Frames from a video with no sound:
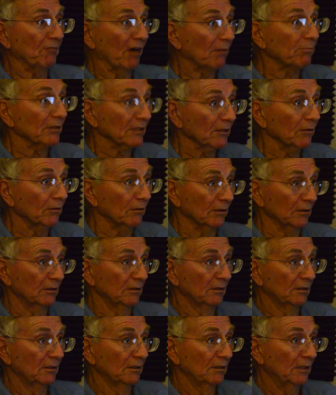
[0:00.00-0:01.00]
Robert Lowell,
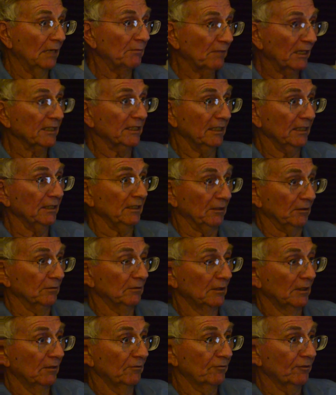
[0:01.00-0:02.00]
I'm not kidding you,
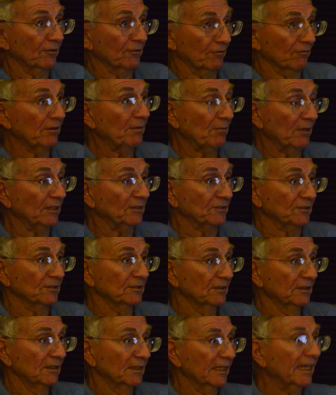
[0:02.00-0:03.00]
for 3
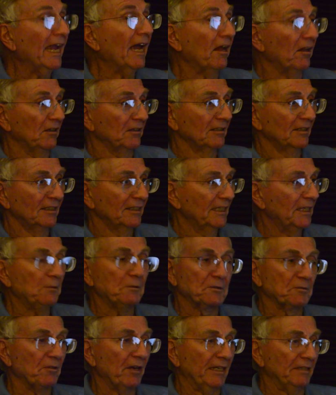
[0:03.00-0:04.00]
months. Cal, he
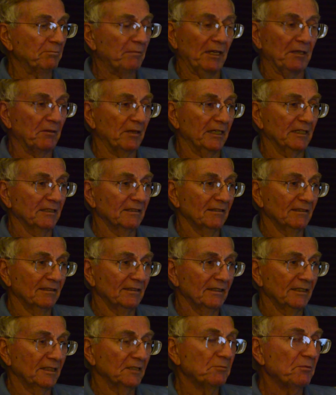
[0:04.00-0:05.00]
was great, by the way.
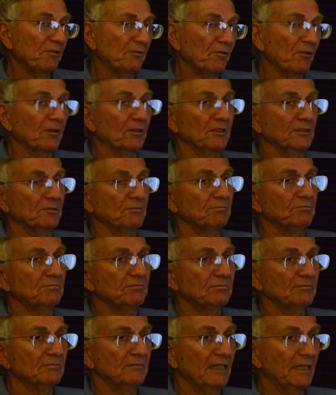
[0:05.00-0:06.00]
This before
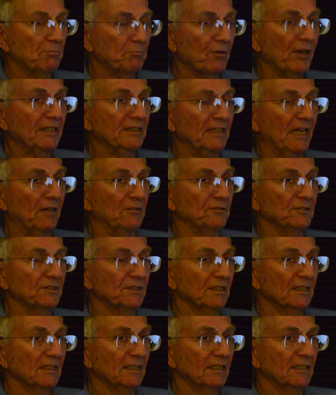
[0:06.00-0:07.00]
he had
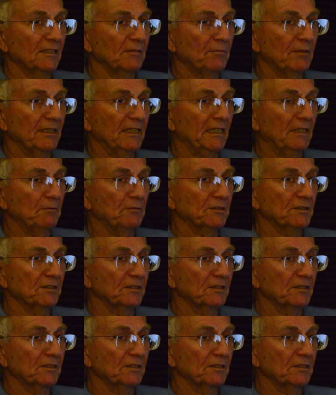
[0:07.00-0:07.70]
breakdowns, but he was.